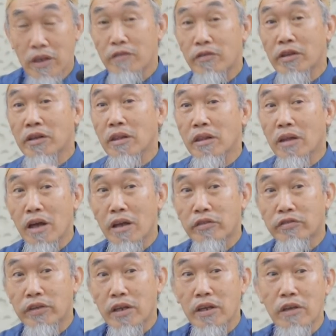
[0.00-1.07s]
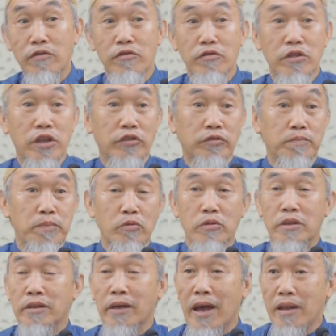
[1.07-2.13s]
Even Allah said, if you
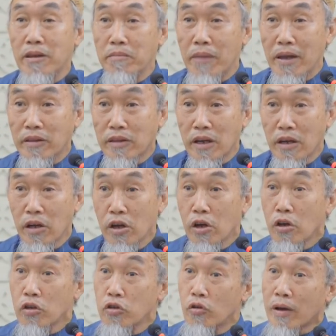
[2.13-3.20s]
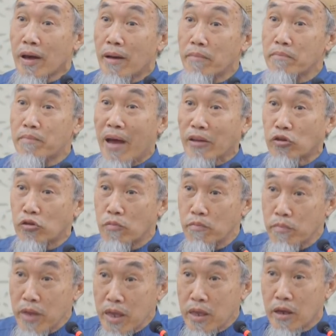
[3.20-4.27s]
dispute in any matter, you come back to
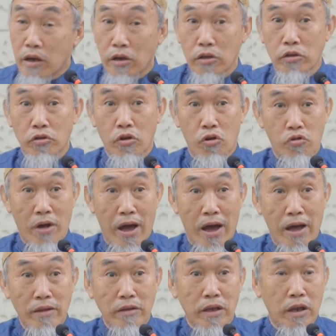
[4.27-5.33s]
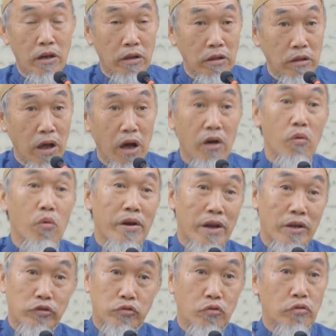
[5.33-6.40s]
me, the Quran, ilallah wa
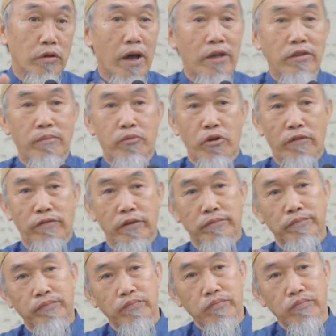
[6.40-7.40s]
Rasul, and the Prophet.